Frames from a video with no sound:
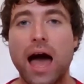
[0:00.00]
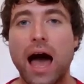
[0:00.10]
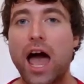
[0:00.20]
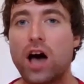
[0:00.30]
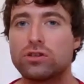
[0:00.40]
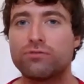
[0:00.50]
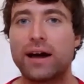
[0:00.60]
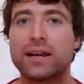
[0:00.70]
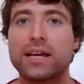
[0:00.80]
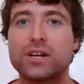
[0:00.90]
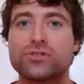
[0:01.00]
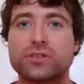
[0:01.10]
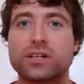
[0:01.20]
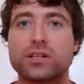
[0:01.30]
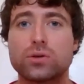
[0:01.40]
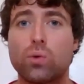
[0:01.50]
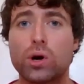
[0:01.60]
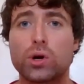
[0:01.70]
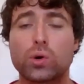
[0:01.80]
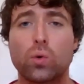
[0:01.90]
I also find it interesting to
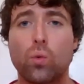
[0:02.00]
wonder,